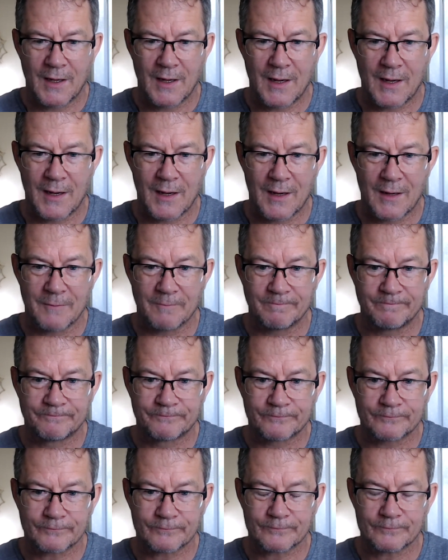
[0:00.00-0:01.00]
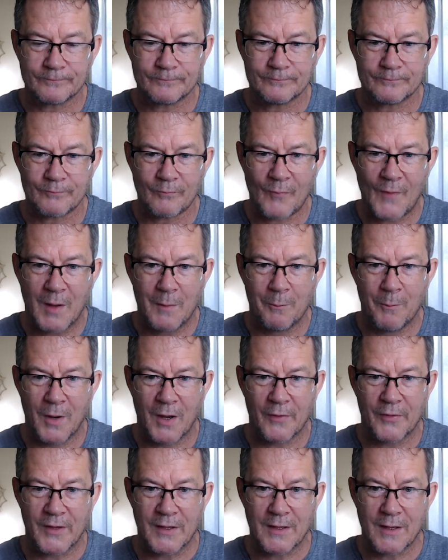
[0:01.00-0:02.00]

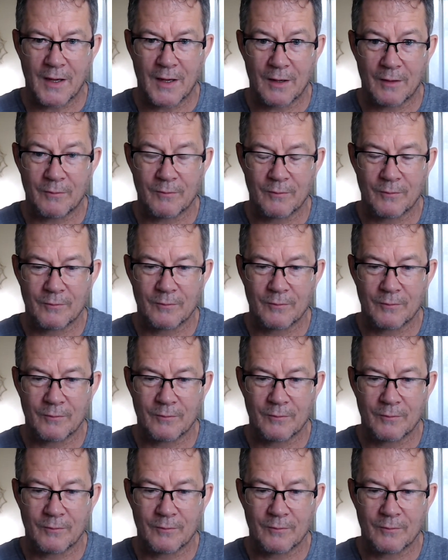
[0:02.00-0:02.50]
But the